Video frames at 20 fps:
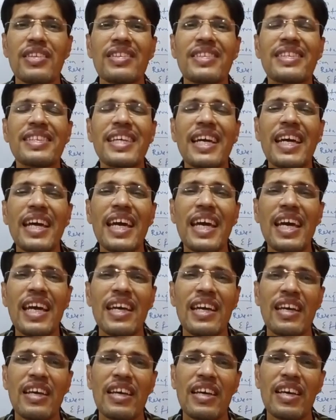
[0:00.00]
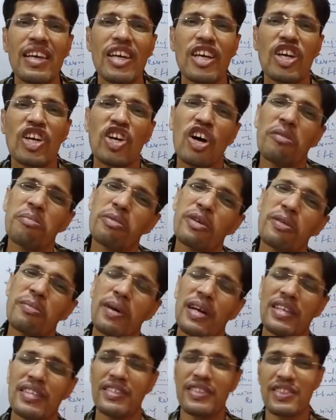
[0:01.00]
they
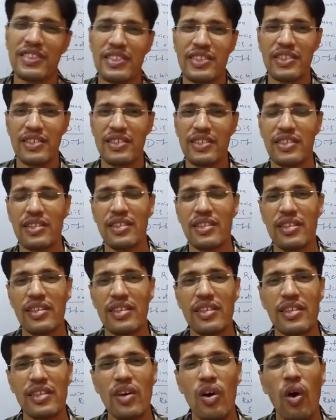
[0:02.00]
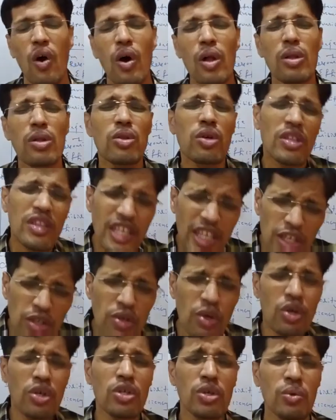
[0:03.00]
compromise. Although they
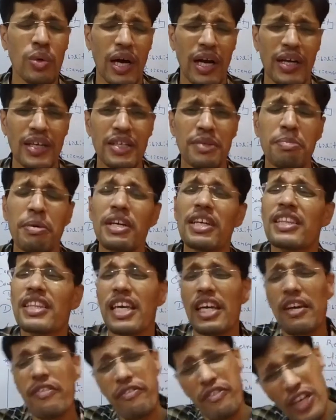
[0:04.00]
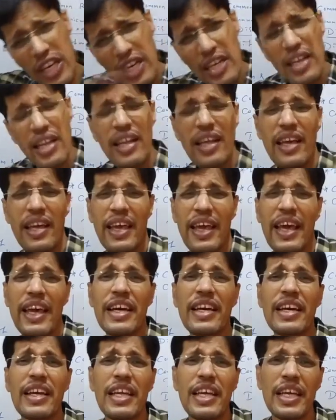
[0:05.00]
don't want, but they will
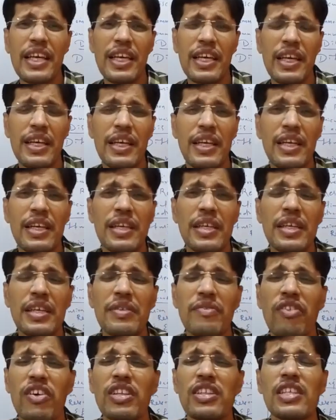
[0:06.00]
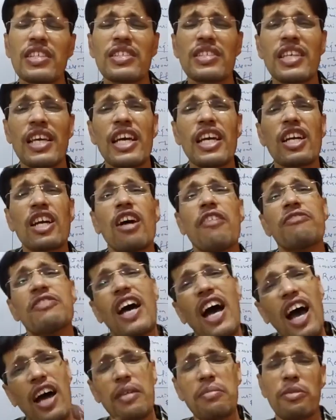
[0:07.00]
agree for the sake of the
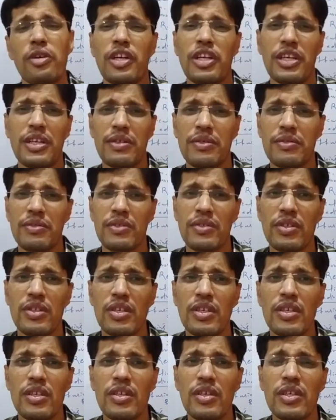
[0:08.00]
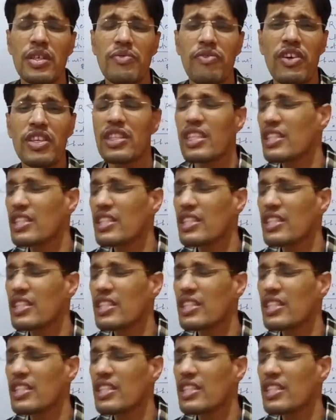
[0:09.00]
harmony, for the